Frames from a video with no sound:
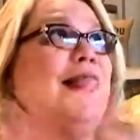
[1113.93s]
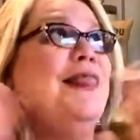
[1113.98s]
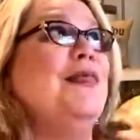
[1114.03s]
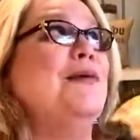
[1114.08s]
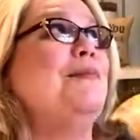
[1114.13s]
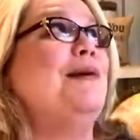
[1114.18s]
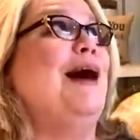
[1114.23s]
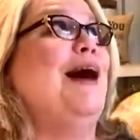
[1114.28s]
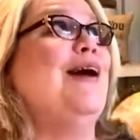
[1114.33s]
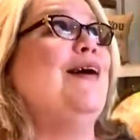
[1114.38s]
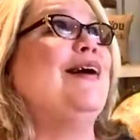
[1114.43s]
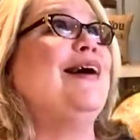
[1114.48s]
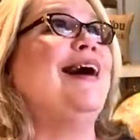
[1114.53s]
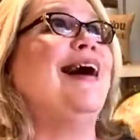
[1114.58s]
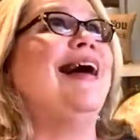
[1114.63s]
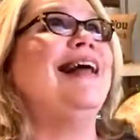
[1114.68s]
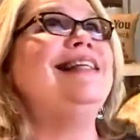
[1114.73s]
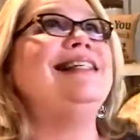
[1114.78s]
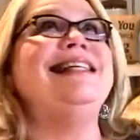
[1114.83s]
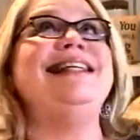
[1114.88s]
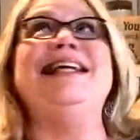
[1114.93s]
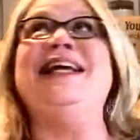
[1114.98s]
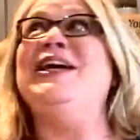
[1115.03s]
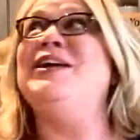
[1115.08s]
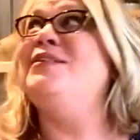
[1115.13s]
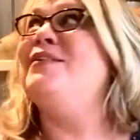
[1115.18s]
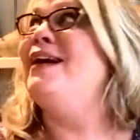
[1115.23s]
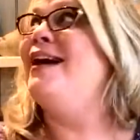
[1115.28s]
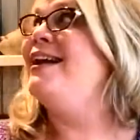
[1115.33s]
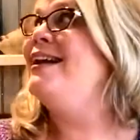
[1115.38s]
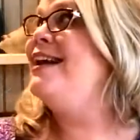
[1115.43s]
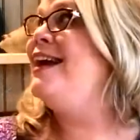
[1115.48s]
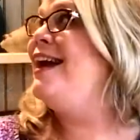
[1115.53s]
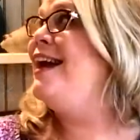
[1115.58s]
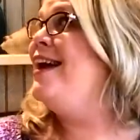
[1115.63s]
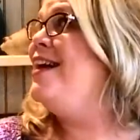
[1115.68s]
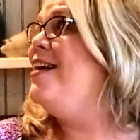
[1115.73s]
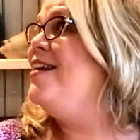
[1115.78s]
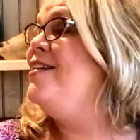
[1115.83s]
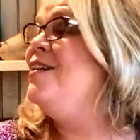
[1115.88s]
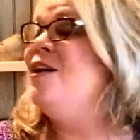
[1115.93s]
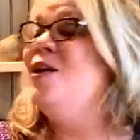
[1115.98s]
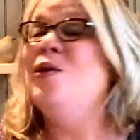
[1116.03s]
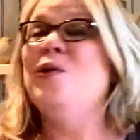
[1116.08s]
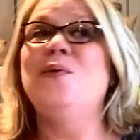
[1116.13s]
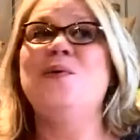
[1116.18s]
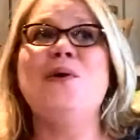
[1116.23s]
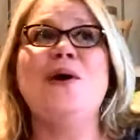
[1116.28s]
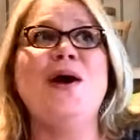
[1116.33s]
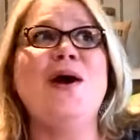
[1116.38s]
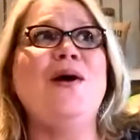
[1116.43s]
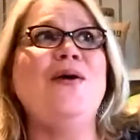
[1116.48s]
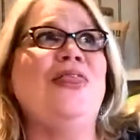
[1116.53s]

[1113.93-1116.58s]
The power of God's in here right now. Woo!